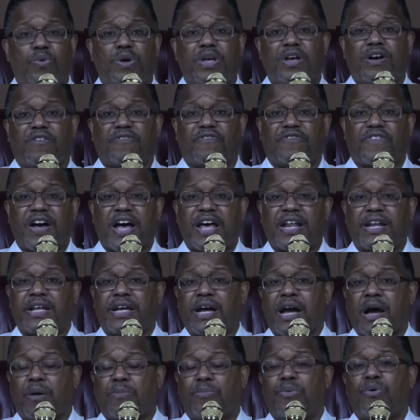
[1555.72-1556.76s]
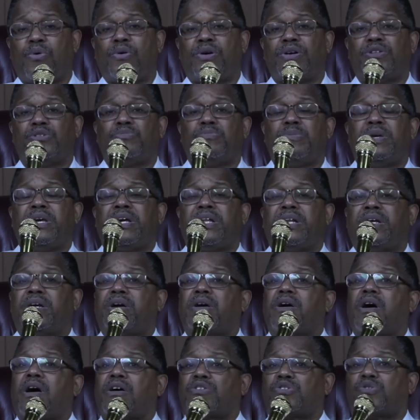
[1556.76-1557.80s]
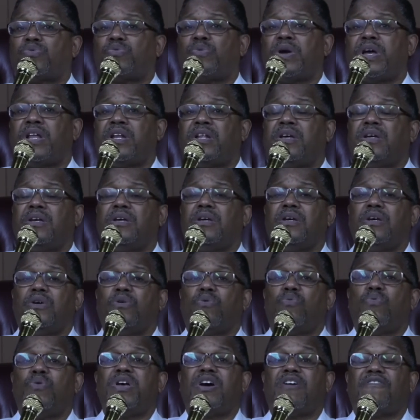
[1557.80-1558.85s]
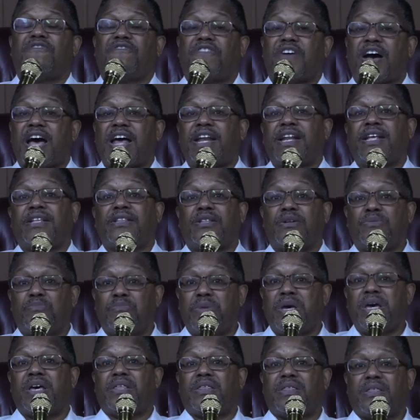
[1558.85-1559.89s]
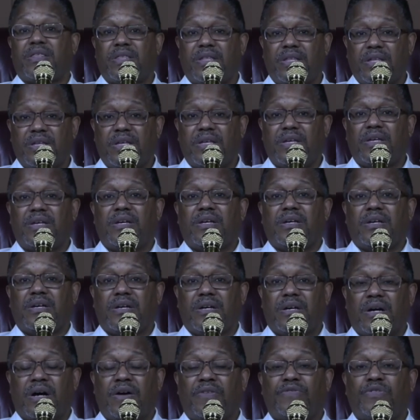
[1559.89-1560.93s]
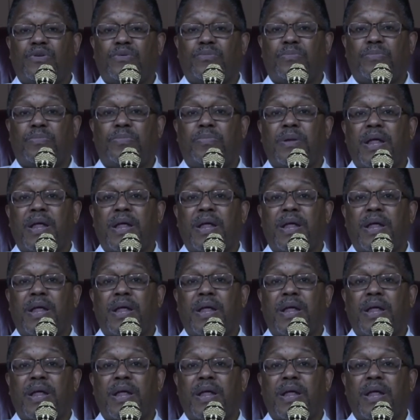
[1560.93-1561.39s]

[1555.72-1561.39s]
We are fighting our boys being incarcerated. We are fighting the myth of the